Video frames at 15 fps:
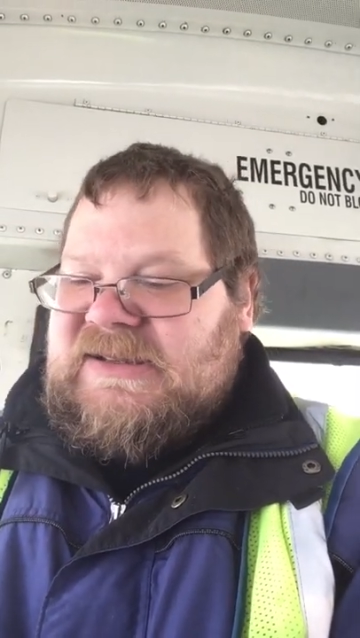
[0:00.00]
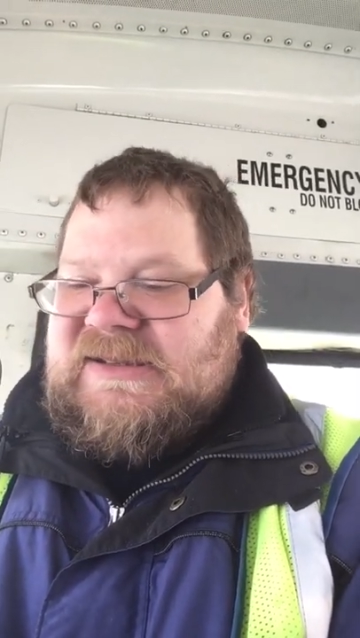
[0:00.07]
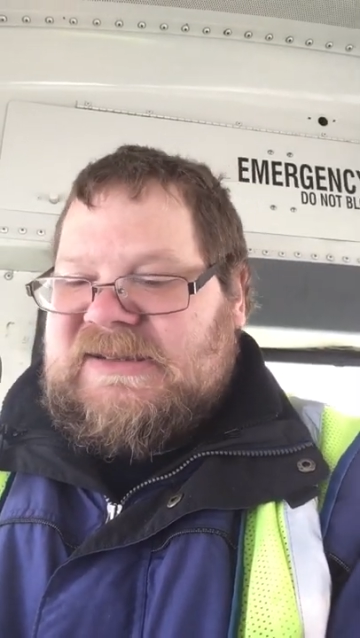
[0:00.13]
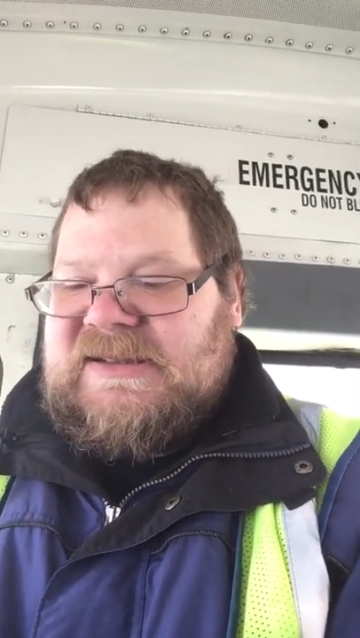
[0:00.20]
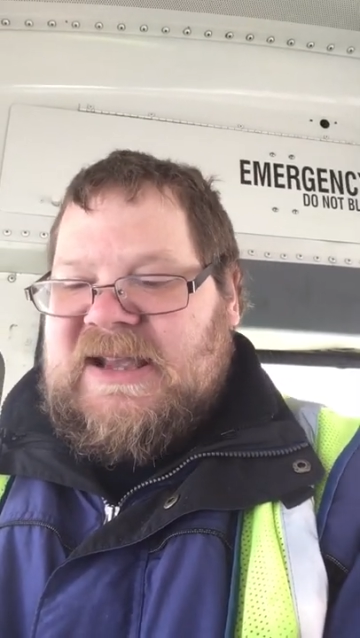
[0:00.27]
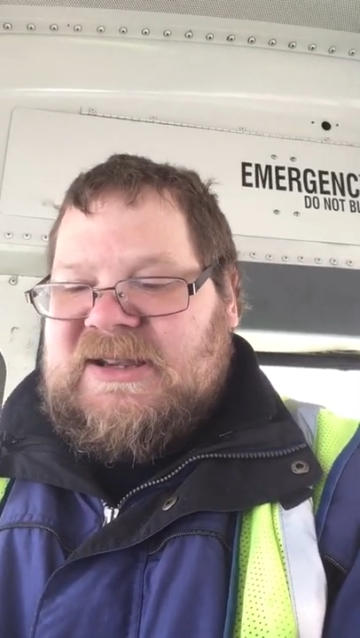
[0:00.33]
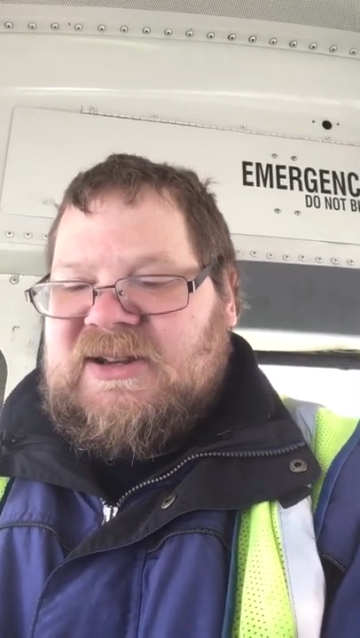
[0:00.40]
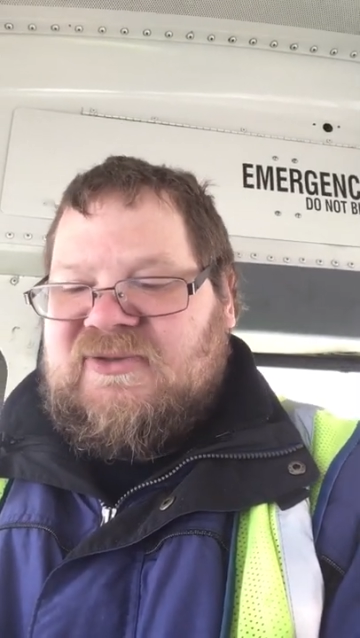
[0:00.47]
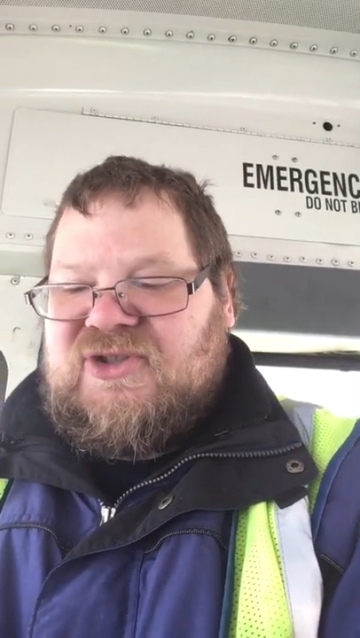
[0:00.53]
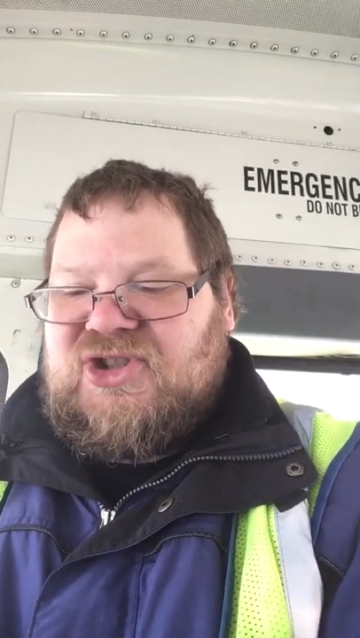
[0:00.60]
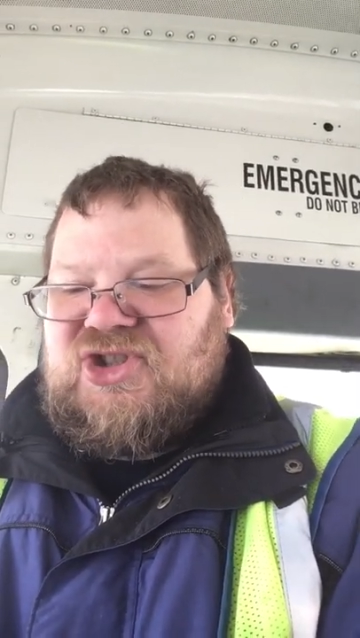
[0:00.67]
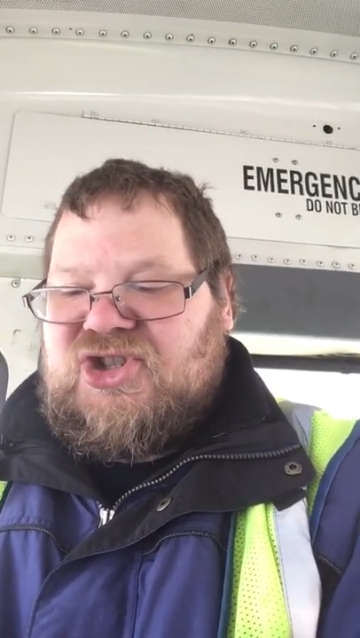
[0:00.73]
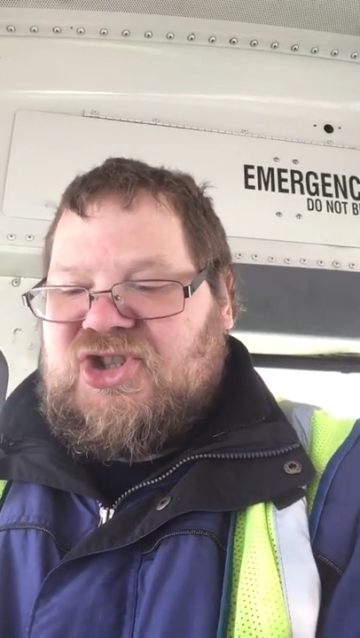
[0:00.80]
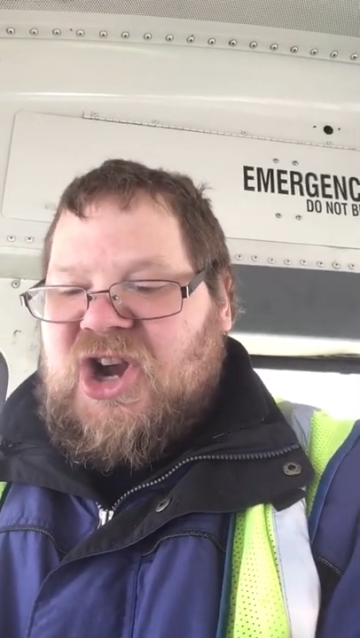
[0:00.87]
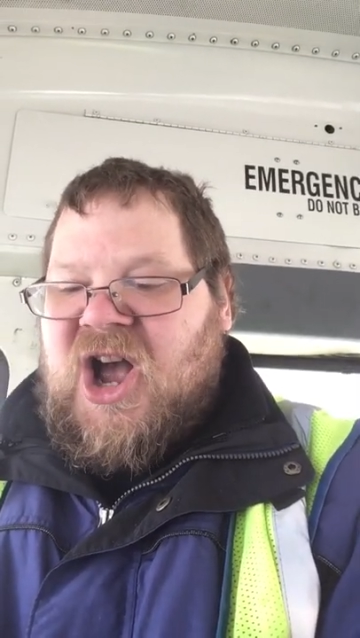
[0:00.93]
state of
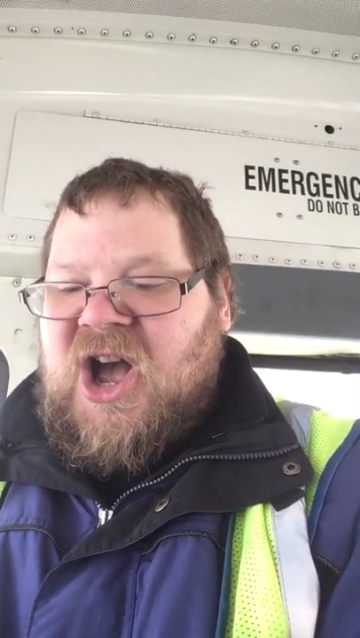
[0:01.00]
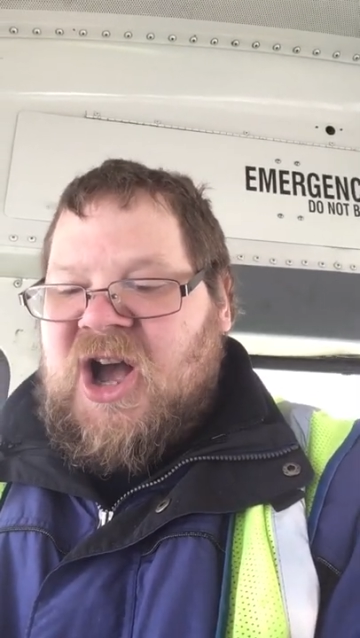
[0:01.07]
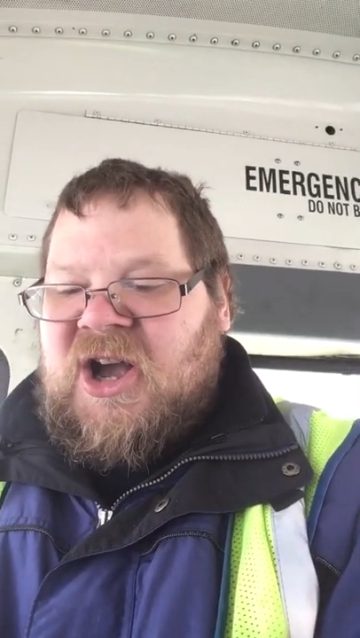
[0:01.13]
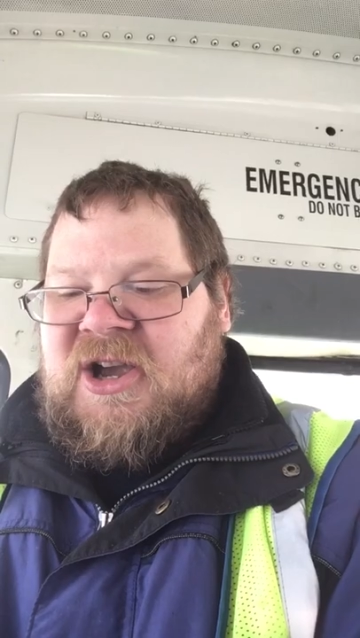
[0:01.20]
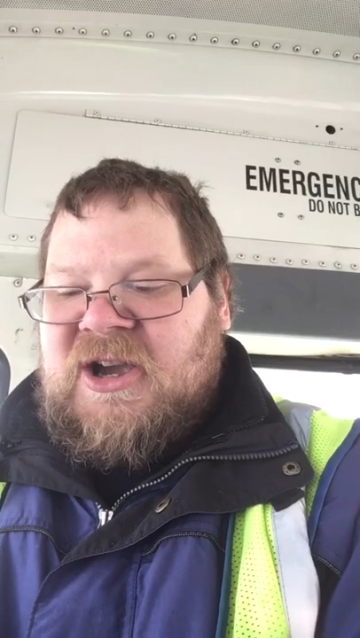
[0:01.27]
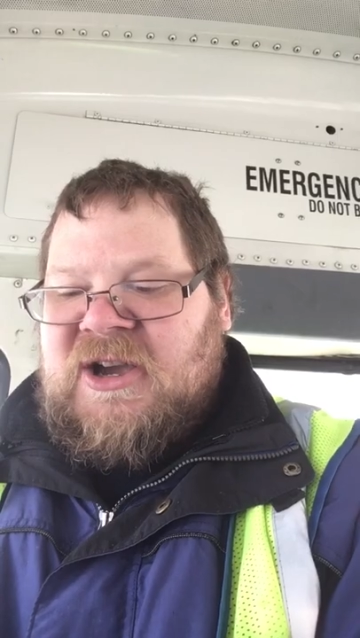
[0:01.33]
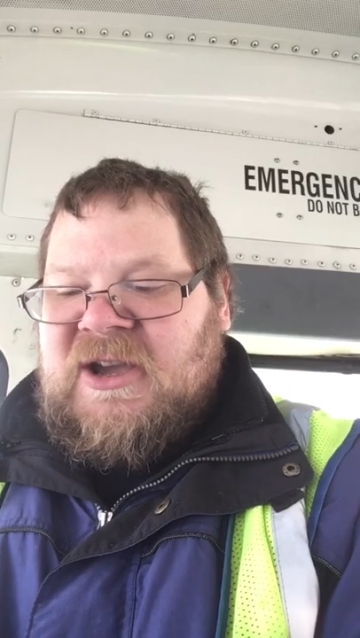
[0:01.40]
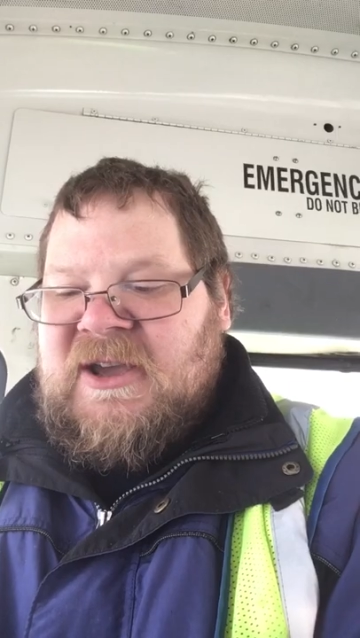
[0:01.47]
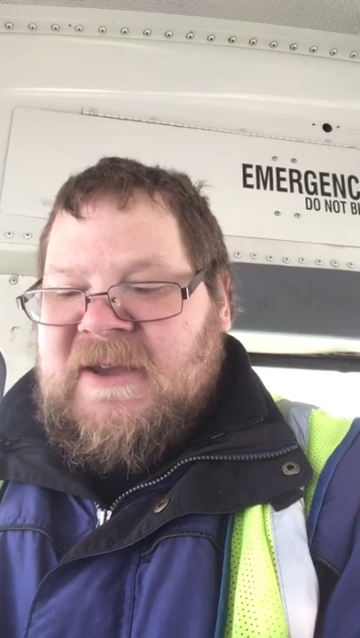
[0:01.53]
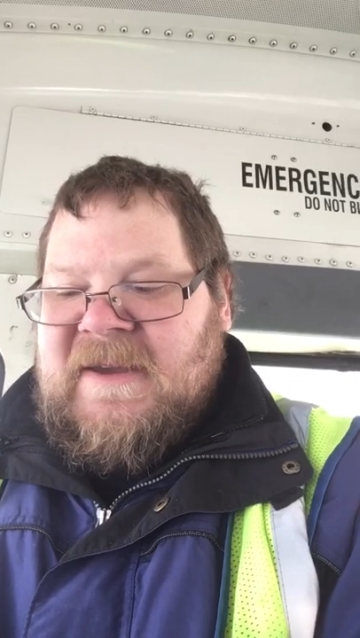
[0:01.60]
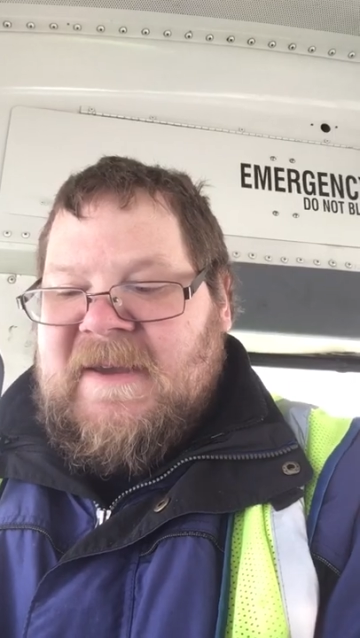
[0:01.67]
shock.